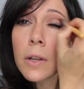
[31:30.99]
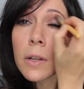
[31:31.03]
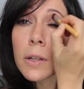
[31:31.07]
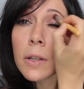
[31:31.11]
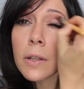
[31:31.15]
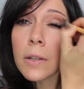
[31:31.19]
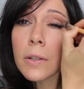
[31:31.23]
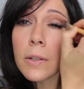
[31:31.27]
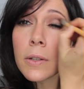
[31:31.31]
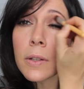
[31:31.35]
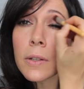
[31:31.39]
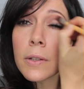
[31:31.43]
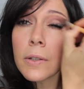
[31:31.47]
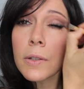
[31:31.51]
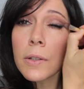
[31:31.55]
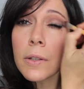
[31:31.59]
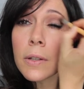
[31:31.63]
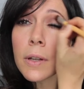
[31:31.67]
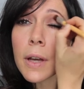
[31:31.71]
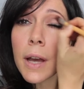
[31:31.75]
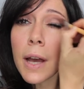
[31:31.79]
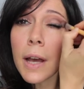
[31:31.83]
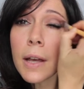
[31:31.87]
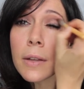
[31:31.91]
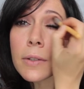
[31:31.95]
because it
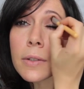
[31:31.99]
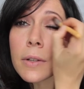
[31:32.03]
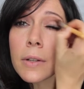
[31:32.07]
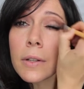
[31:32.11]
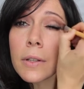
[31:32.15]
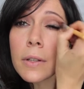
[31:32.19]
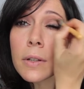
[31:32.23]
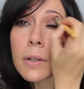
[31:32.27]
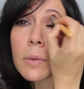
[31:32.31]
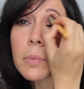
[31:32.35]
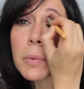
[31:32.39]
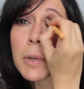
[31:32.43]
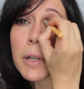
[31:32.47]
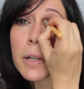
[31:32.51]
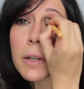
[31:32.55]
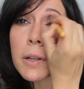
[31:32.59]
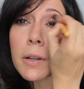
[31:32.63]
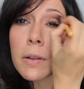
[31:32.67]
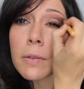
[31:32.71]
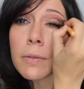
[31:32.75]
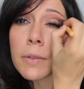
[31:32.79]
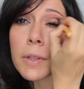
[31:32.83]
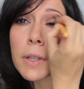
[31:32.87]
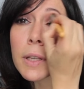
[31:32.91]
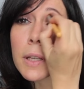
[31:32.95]
still has a little bit
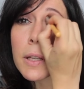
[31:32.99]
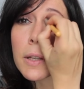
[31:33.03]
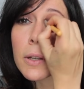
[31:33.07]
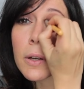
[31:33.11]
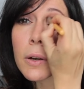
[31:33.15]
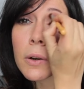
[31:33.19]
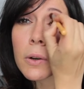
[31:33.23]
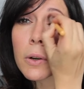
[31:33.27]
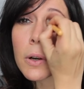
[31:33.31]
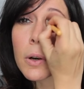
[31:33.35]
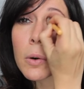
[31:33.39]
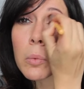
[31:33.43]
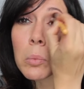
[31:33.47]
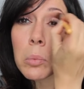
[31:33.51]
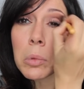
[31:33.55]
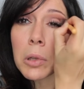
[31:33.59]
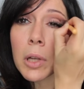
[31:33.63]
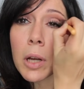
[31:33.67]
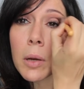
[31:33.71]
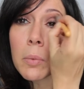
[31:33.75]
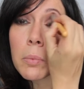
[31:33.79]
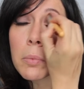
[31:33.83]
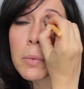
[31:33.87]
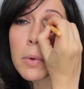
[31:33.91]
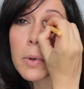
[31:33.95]
of the cocoa
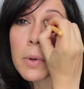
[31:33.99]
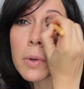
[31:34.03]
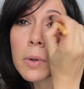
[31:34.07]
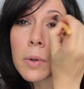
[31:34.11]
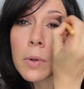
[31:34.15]
plum.